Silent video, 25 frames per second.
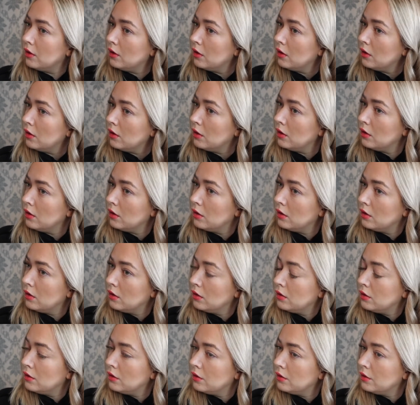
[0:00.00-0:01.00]

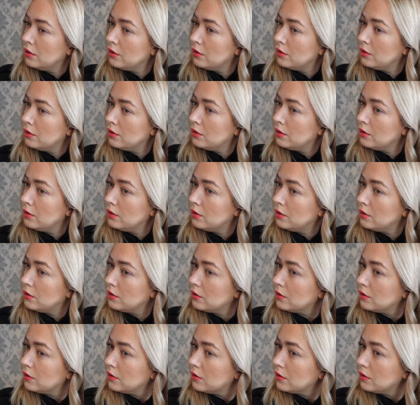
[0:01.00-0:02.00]

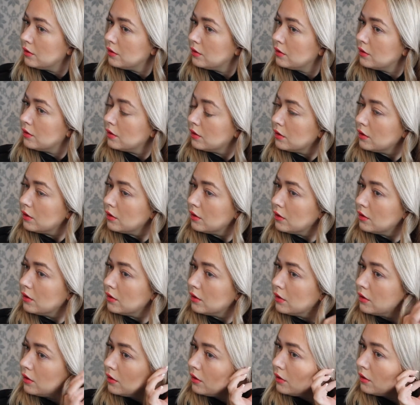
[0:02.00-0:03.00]

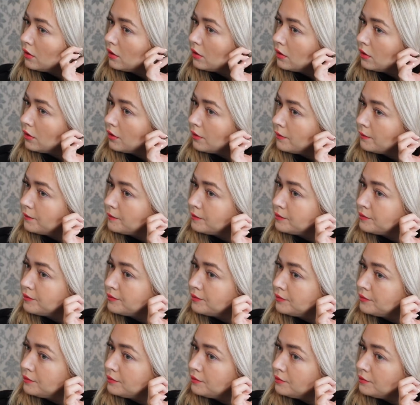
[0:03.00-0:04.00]

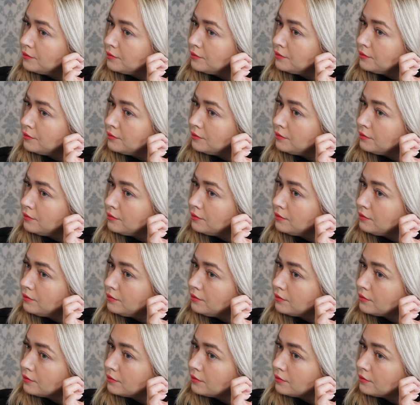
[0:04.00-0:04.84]
No one is speaking in this clip.